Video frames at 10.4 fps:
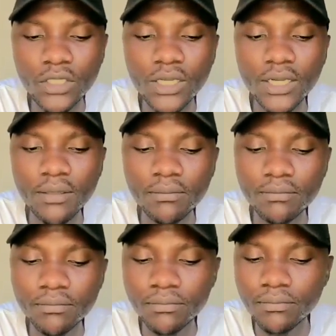
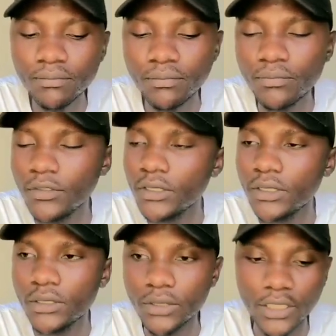um,
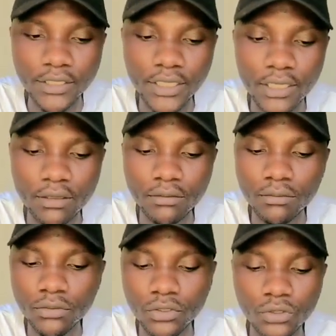you can say
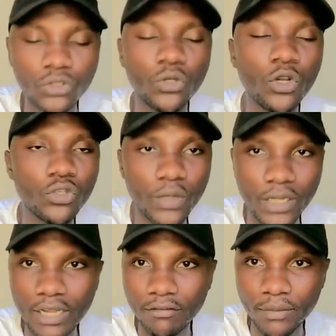you, you go to a
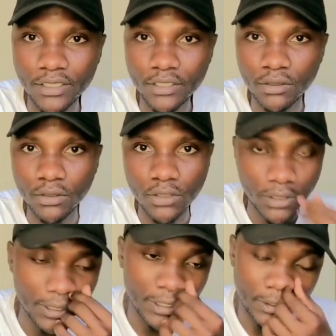government
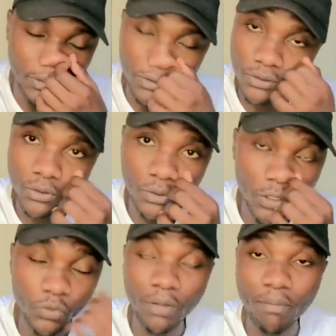uh, you
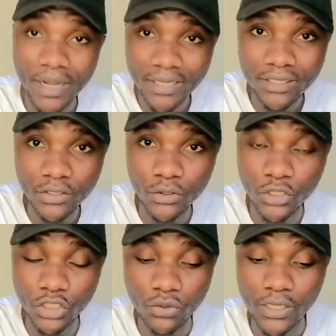go to a bank, you
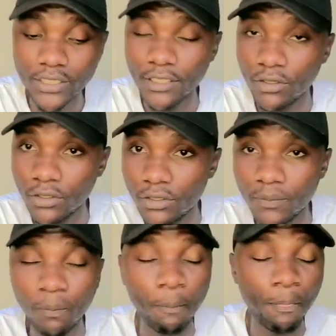need to get a loan.
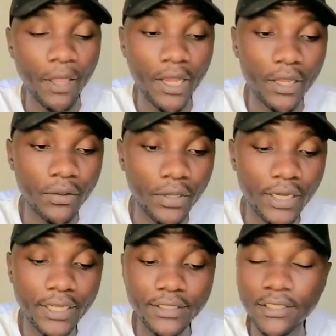Uh, you
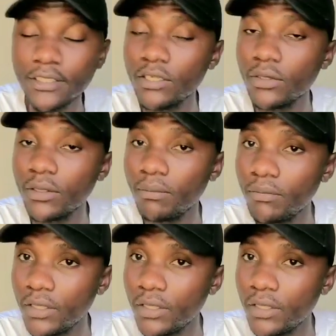can actually tell the,